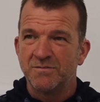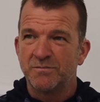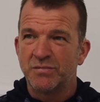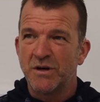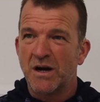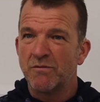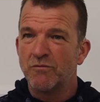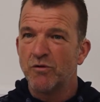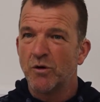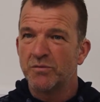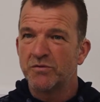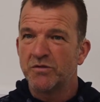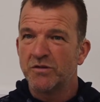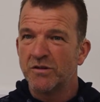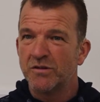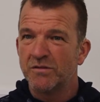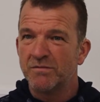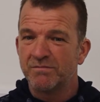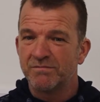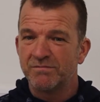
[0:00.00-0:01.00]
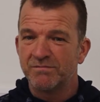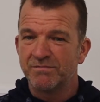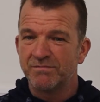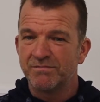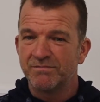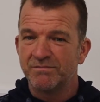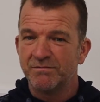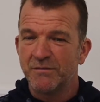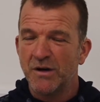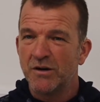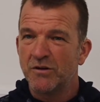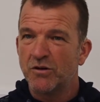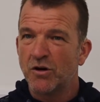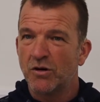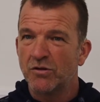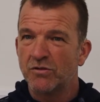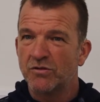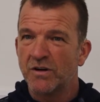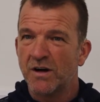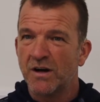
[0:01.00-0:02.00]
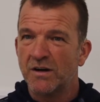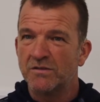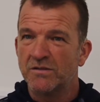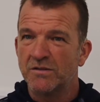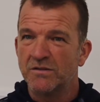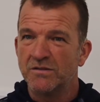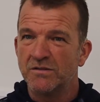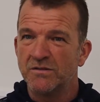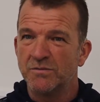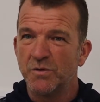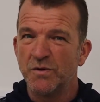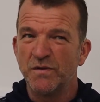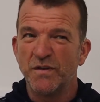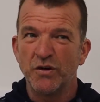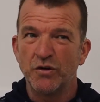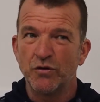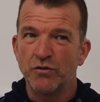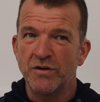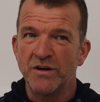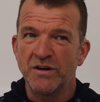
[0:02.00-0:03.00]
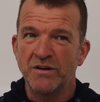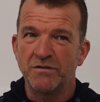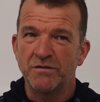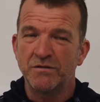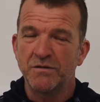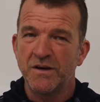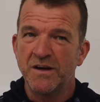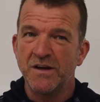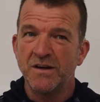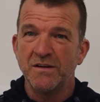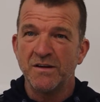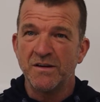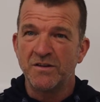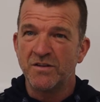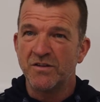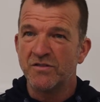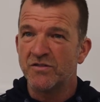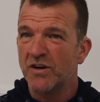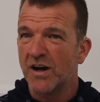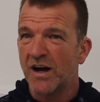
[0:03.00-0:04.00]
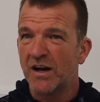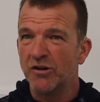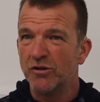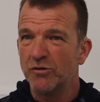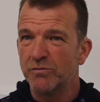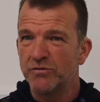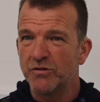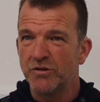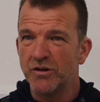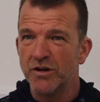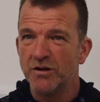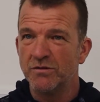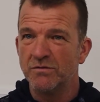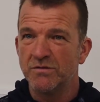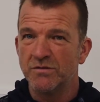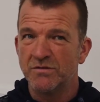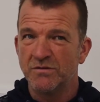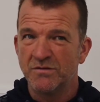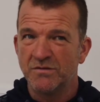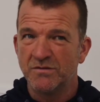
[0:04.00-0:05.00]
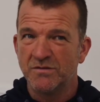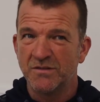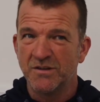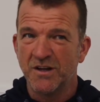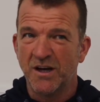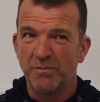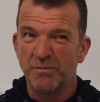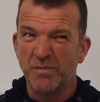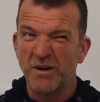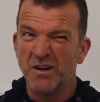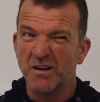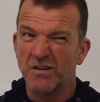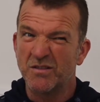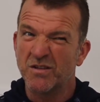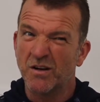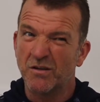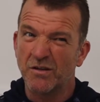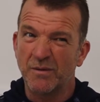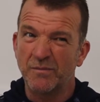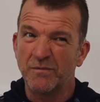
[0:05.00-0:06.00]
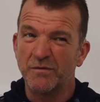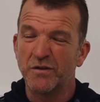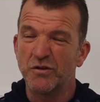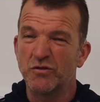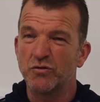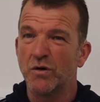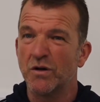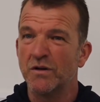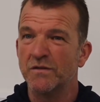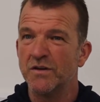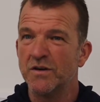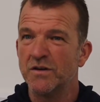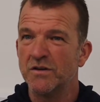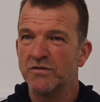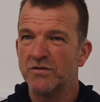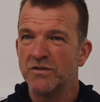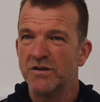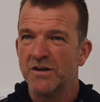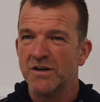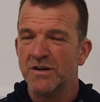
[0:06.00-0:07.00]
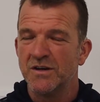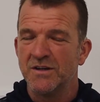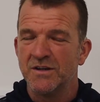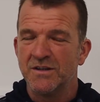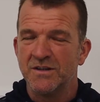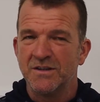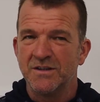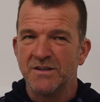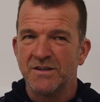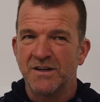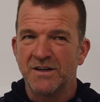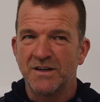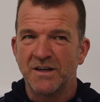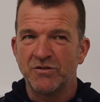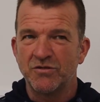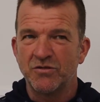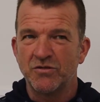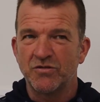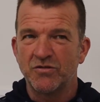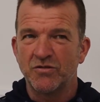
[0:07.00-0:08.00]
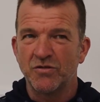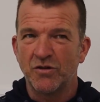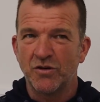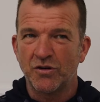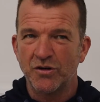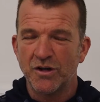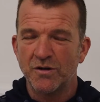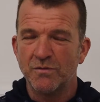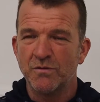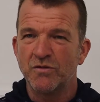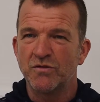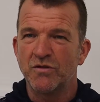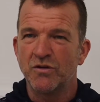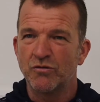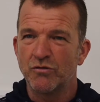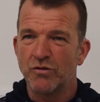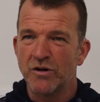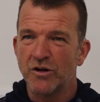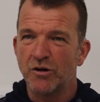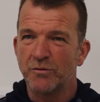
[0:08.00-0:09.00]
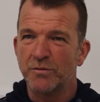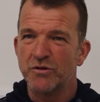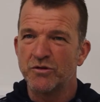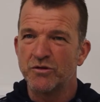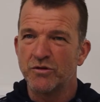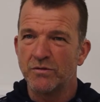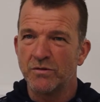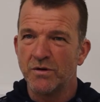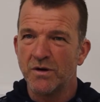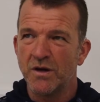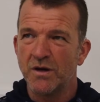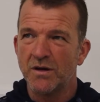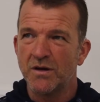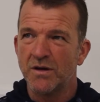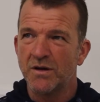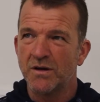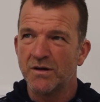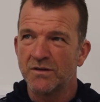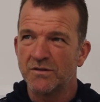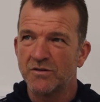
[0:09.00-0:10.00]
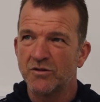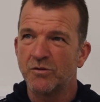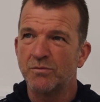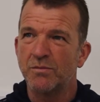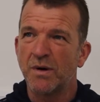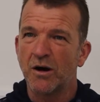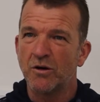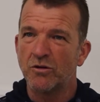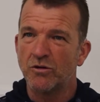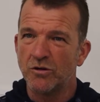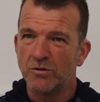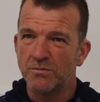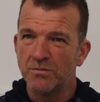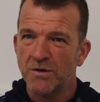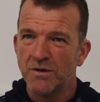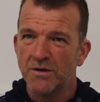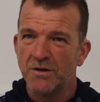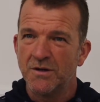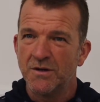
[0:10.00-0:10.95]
Brian Robson had made contact and we've agreed a fee. It's entirely up to you. And I've been at Southampton for 12 years, and I just thought it was a great opportunity to come back home.